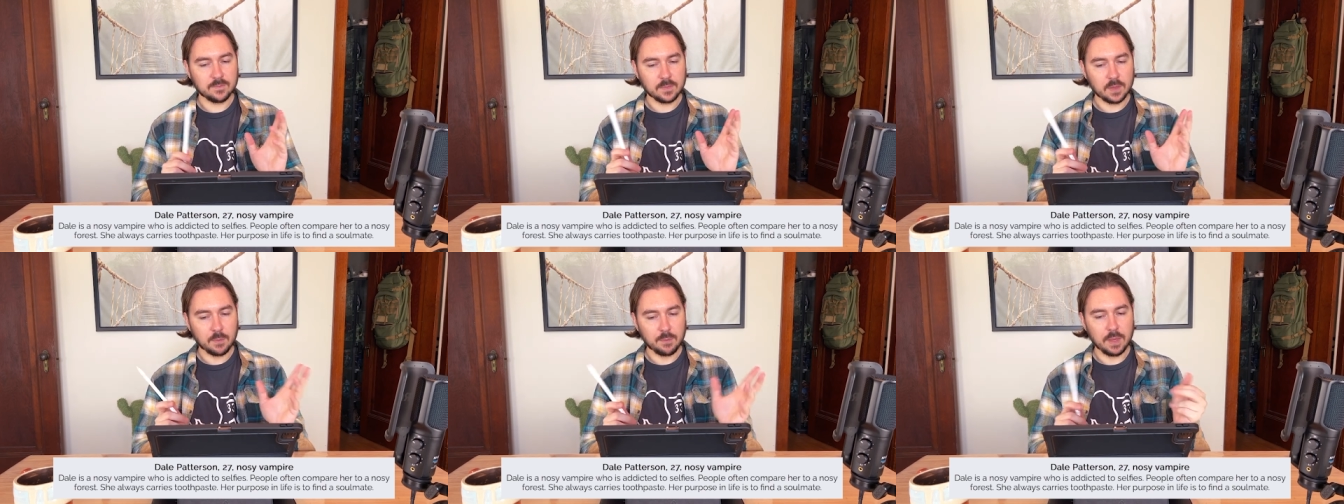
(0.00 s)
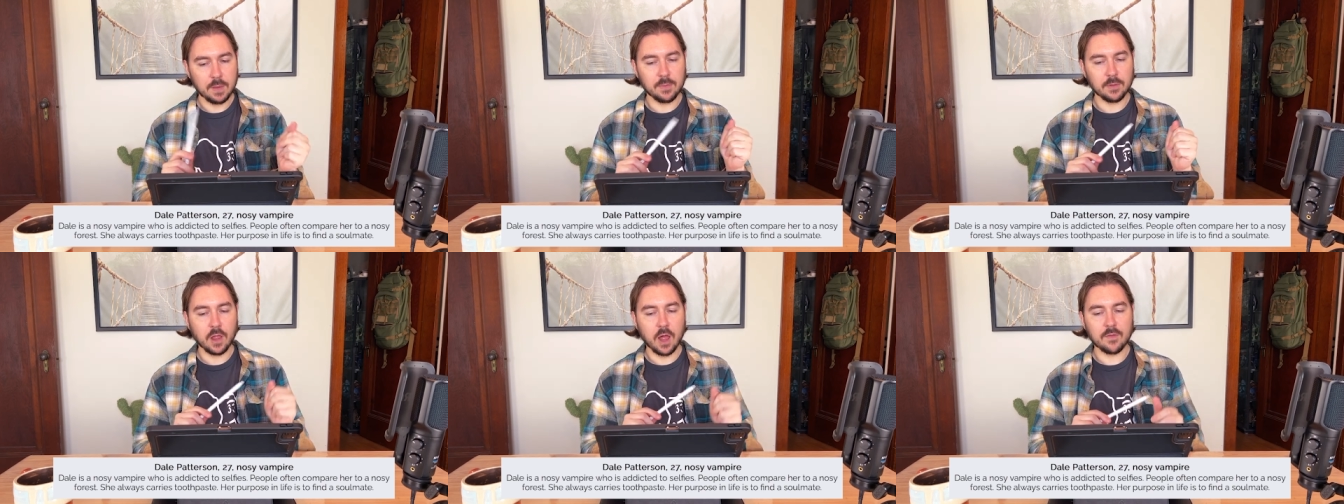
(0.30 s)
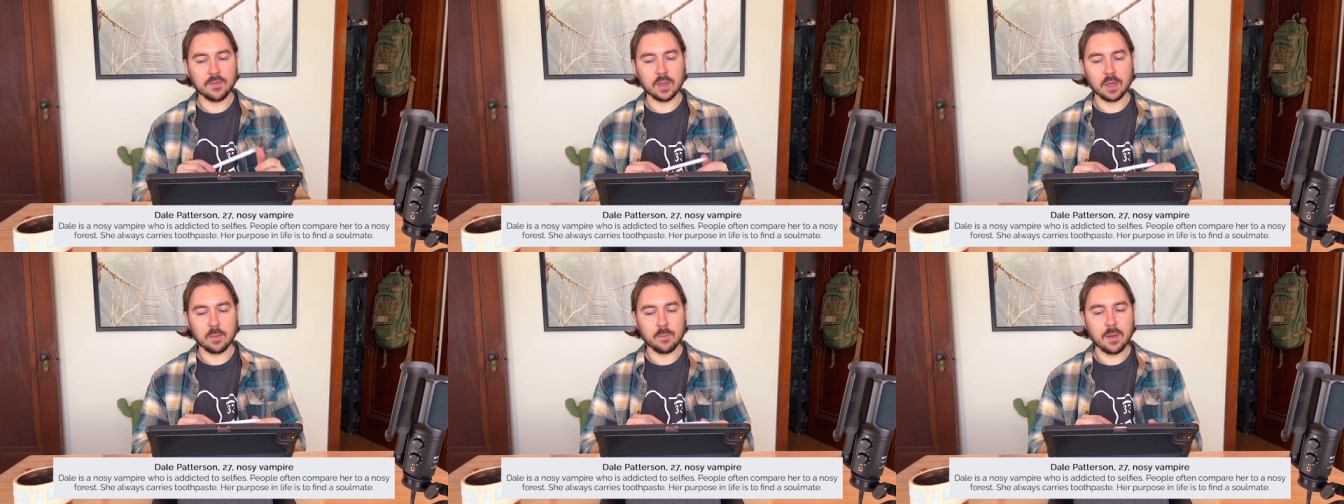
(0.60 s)
People
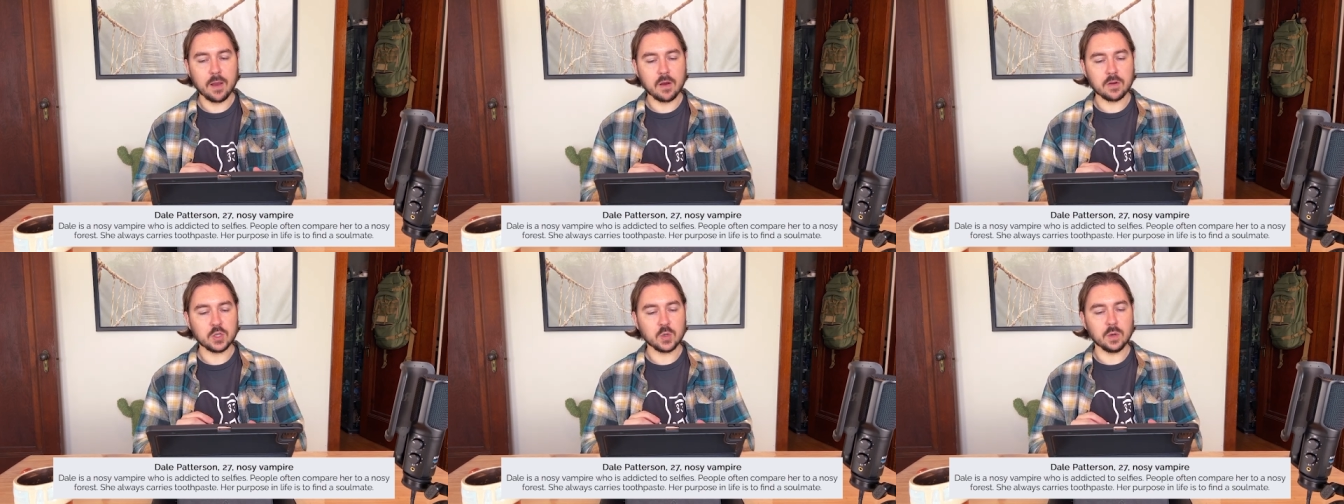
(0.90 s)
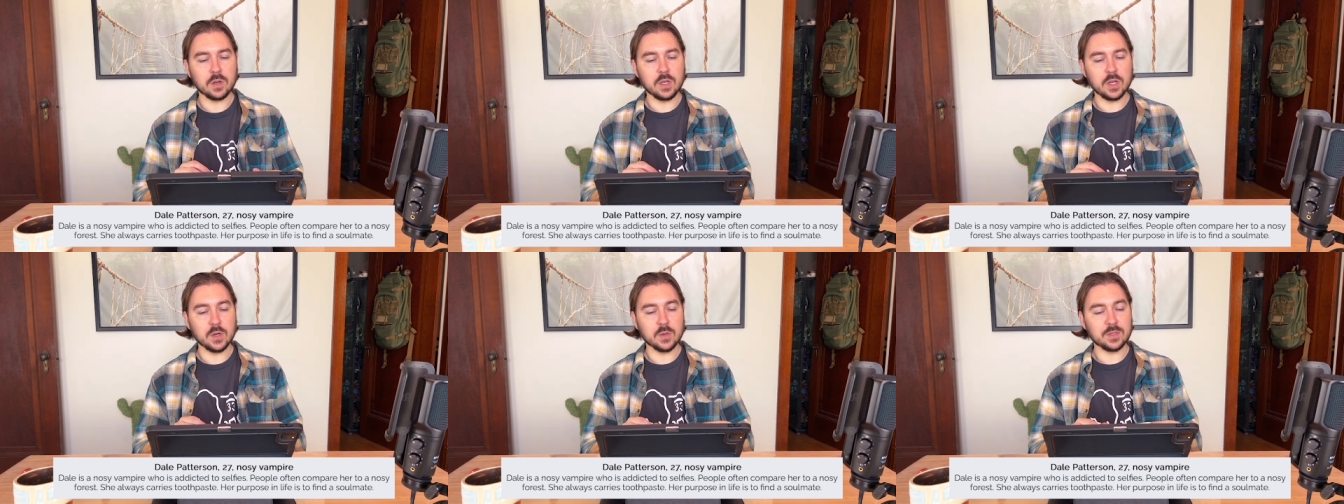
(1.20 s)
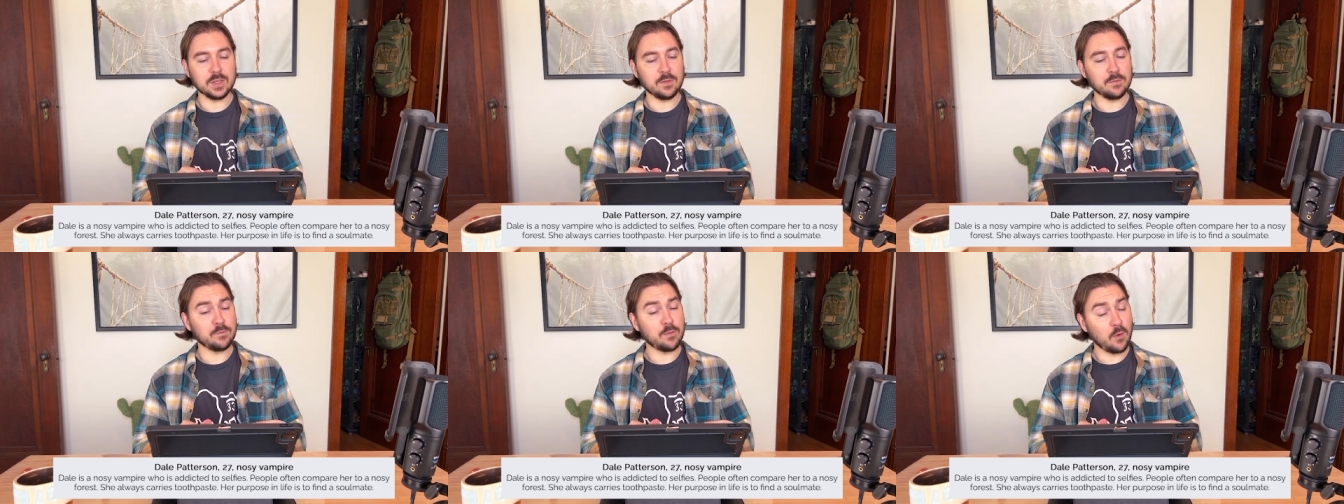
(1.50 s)
often compare her to a
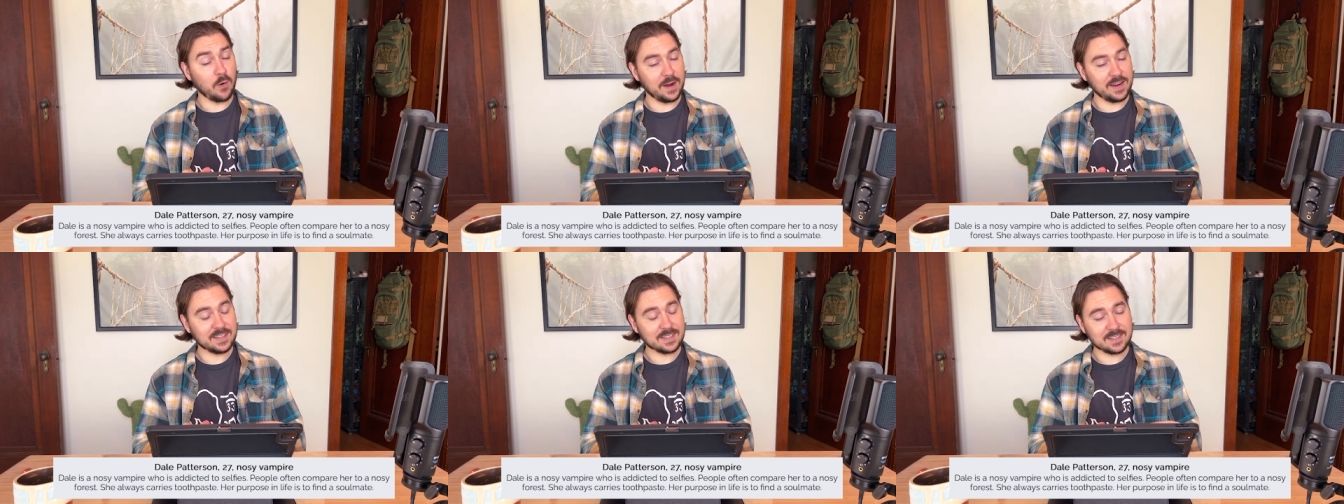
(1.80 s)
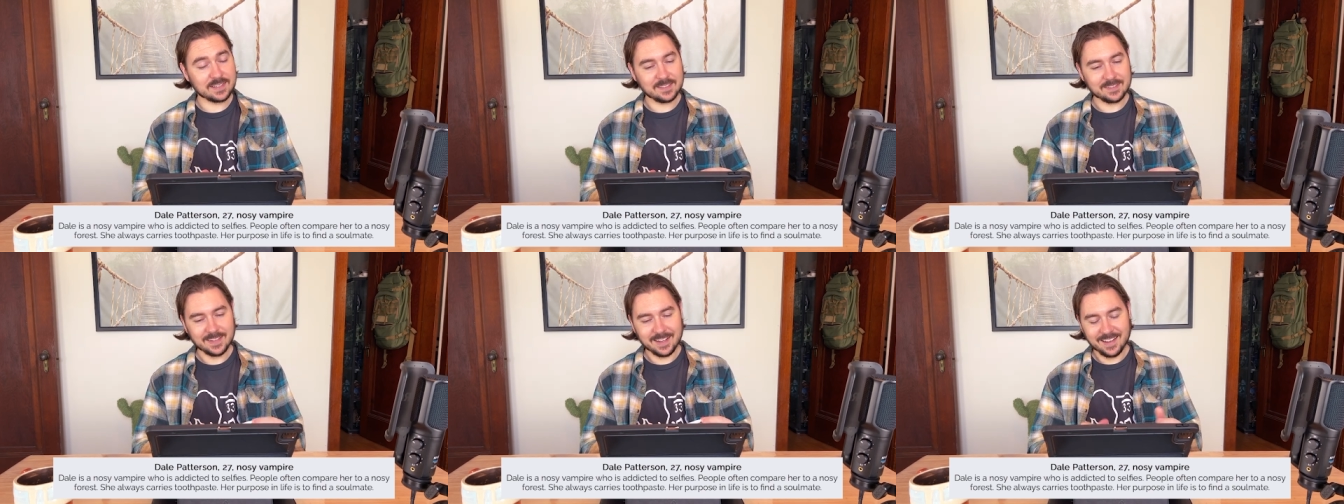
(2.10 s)
nosy forest.